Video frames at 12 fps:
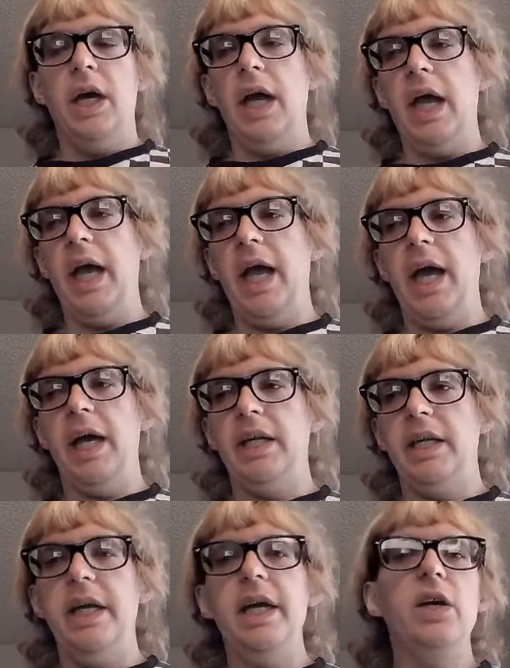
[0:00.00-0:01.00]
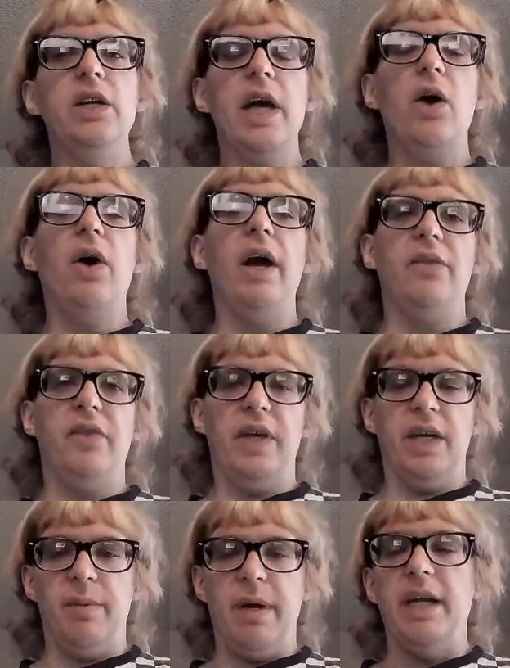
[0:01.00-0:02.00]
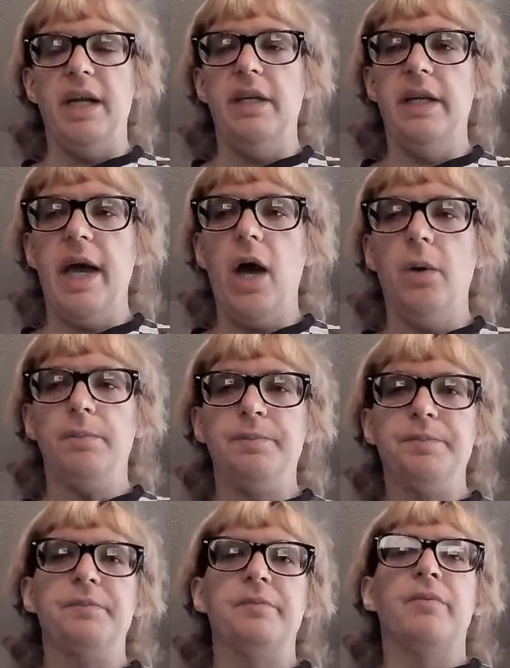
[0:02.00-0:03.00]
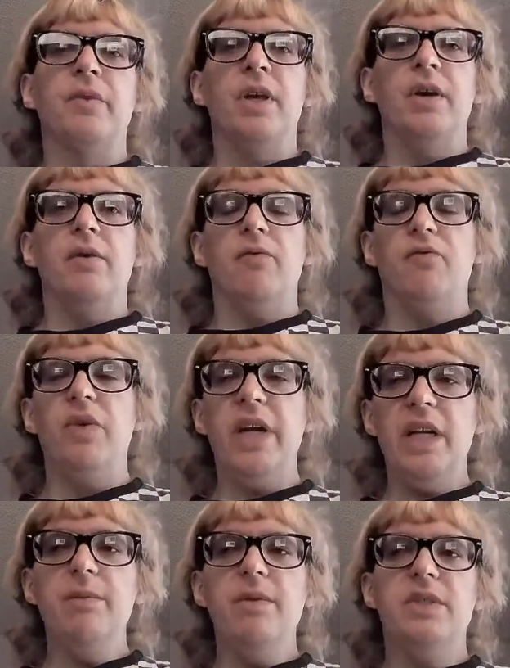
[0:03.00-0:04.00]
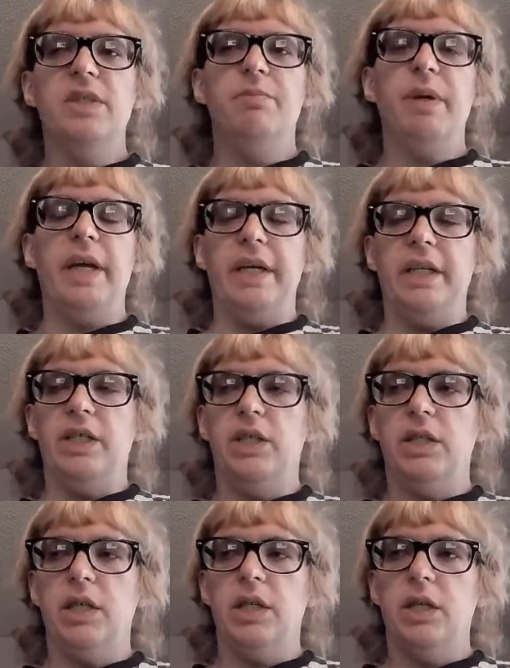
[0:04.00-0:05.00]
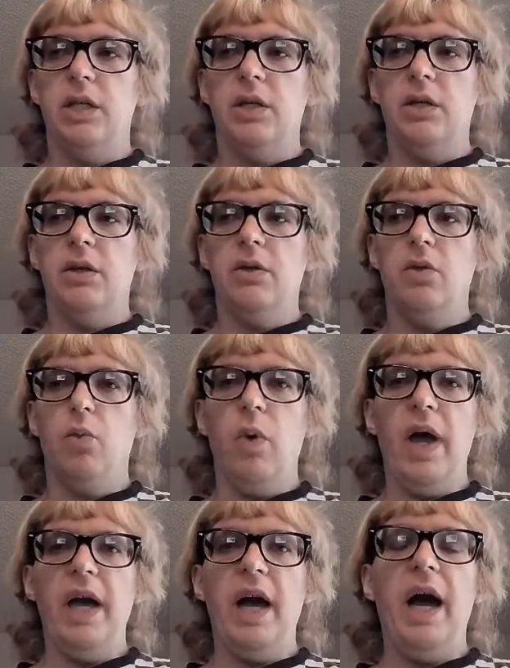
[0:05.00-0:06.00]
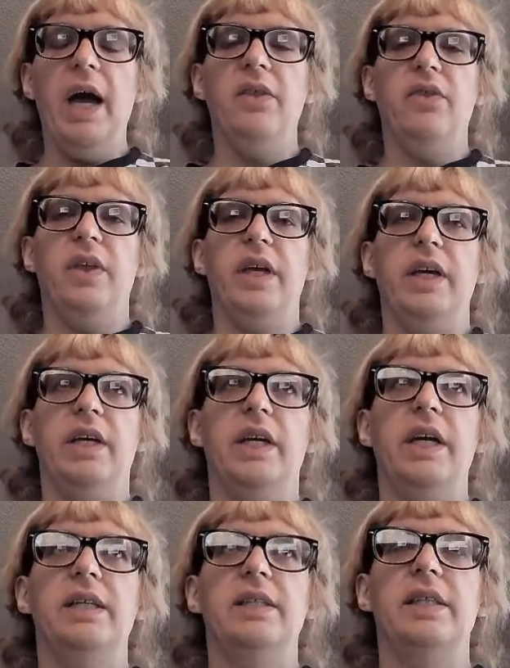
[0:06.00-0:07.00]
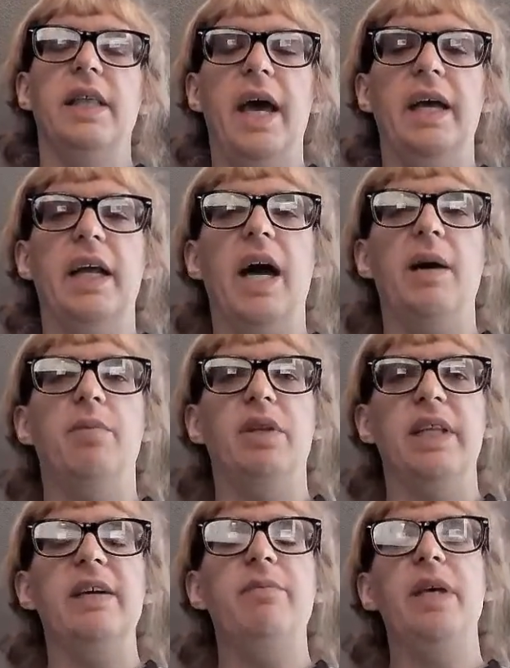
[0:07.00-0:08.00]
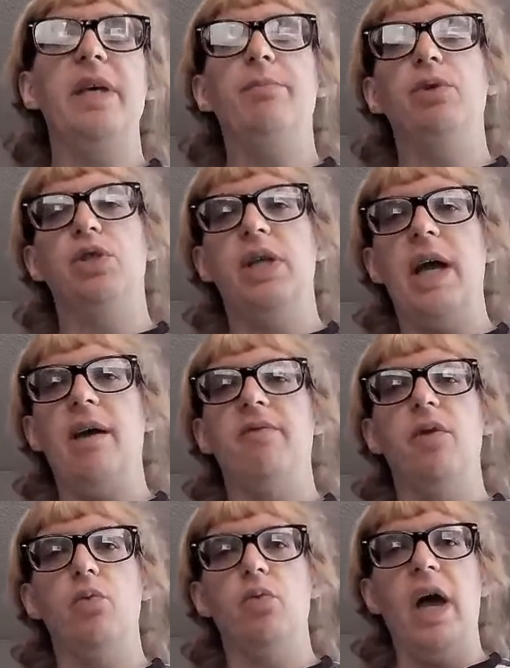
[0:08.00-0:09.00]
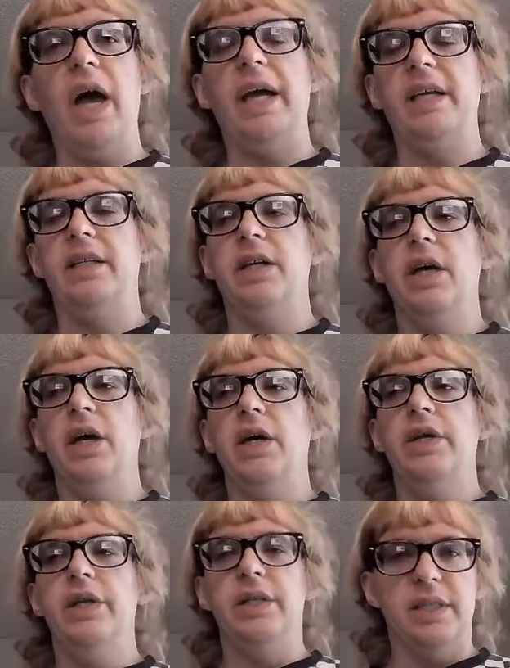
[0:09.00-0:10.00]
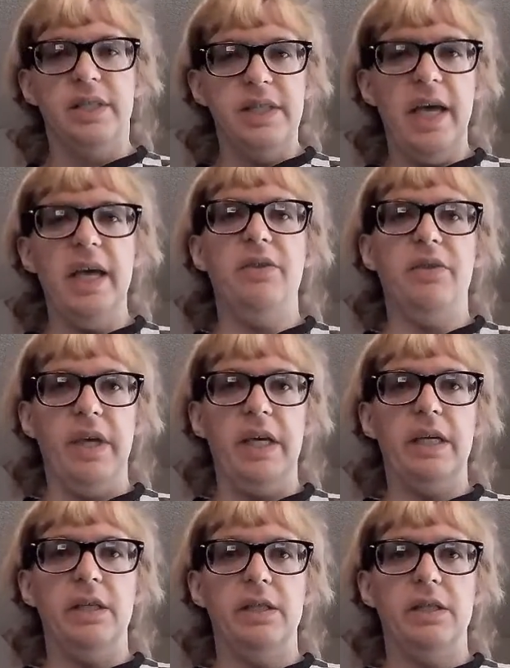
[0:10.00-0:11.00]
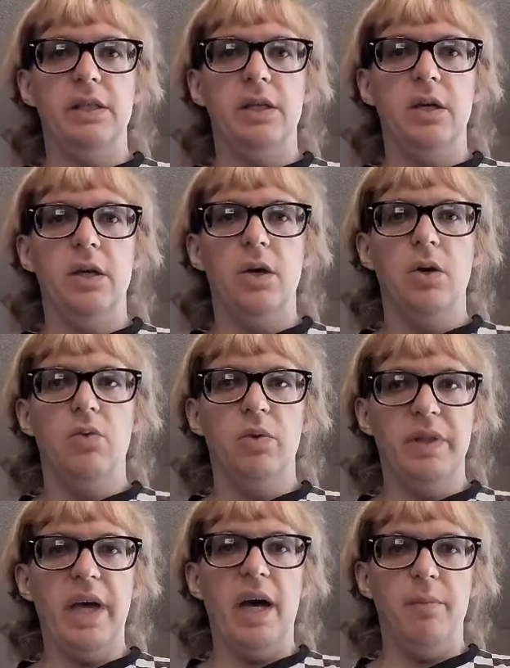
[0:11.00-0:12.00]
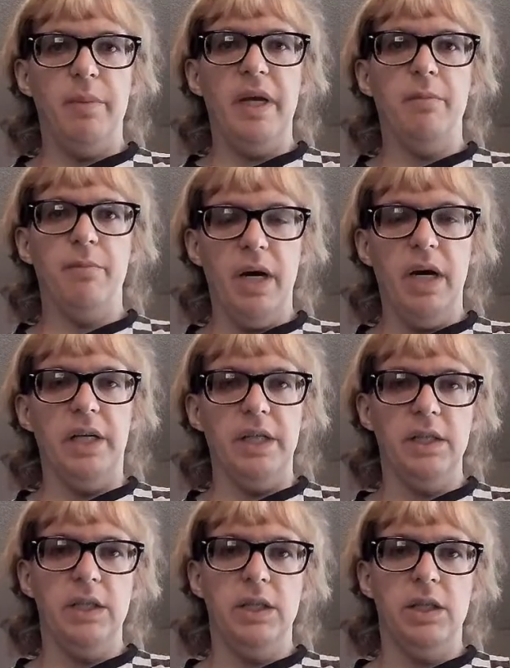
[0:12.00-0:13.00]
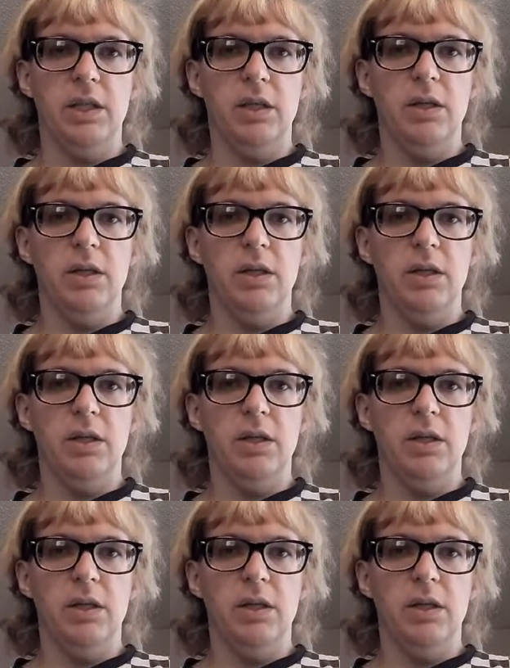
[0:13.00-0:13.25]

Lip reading: And here's how I think about it. Now, freedom of speech, the way I think is that I believe people should have the right to say things without being punished.